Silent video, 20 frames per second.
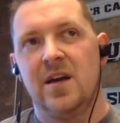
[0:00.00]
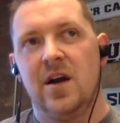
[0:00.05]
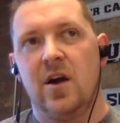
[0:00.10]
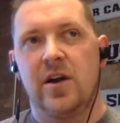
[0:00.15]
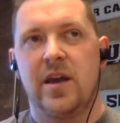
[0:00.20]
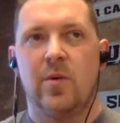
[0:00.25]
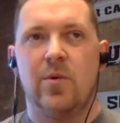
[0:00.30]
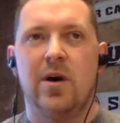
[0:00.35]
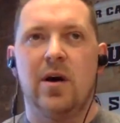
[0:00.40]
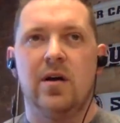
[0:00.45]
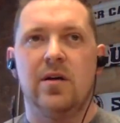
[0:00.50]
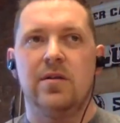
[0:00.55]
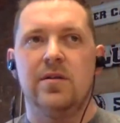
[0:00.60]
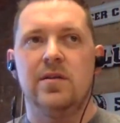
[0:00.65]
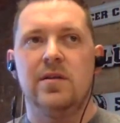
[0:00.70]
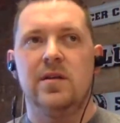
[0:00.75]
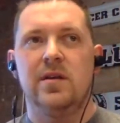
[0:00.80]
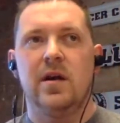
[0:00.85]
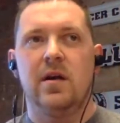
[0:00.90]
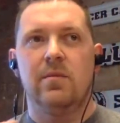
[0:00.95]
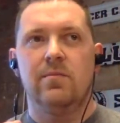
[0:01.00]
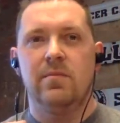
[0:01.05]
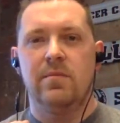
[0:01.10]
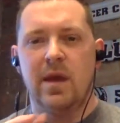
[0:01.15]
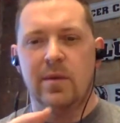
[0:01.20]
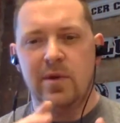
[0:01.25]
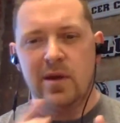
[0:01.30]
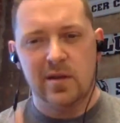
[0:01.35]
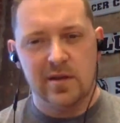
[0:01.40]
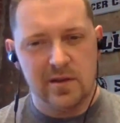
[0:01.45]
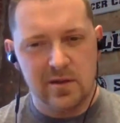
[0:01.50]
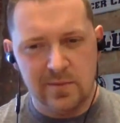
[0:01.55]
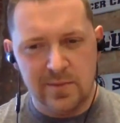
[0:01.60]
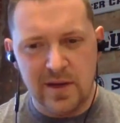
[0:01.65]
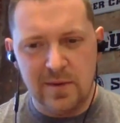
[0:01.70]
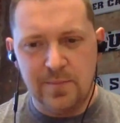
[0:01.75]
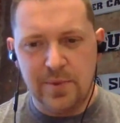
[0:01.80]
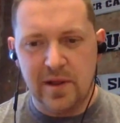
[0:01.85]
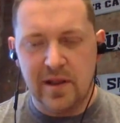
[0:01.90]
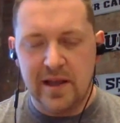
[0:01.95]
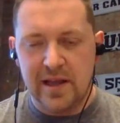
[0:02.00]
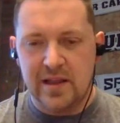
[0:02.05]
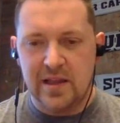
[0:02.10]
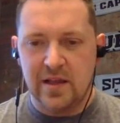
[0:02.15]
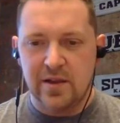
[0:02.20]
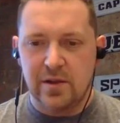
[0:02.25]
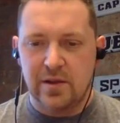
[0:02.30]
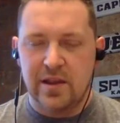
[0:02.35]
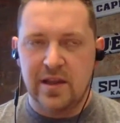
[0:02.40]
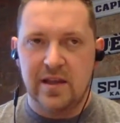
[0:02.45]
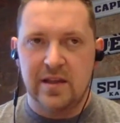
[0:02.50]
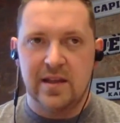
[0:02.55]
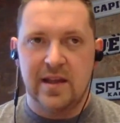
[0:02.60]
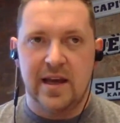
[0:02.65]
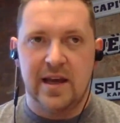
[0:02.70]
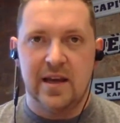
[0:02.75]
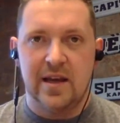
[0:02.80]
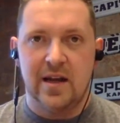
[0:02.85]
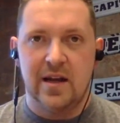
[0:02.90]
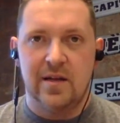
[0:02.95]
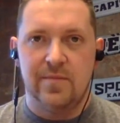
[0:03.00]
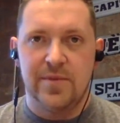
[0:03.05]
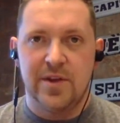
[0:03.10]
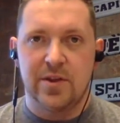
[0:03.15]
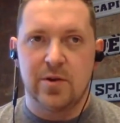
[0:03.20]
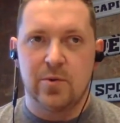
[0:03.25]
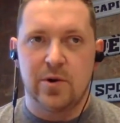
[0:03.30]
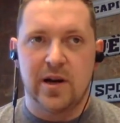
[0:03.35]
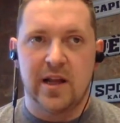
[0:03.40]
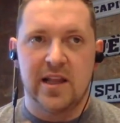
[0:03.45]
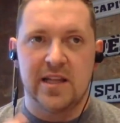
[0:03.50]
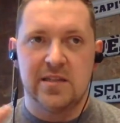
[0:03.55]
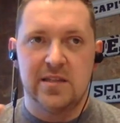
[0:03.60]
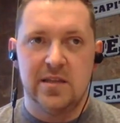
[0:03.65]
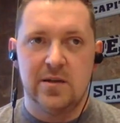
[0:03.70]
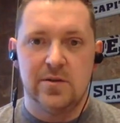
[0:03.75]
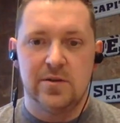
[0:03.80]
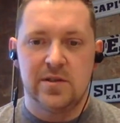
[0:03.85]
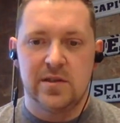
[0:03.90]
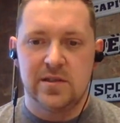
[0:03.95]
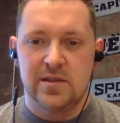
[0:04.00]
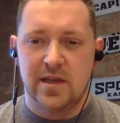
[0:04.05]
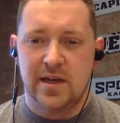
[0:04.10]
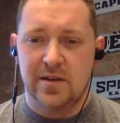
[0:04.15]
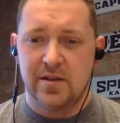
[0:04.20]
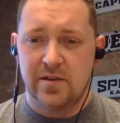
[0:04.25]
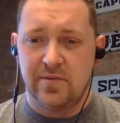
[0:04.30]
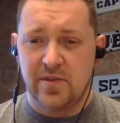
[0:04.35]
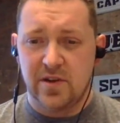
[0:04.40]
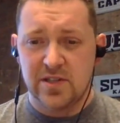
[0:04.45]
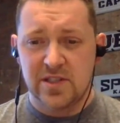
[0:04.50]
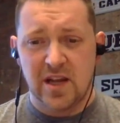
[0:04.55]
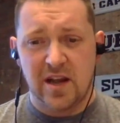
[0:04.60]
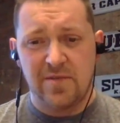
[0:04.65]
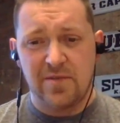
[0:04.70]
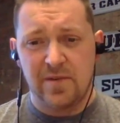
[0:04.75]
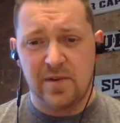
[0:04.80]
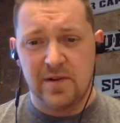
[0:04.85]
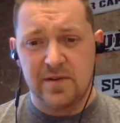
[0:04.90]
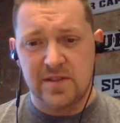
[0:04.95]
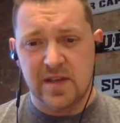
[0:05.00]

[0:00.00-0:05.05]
okay, well, maybe a little bit, but like the other thing that the other word I like to use is if there's soft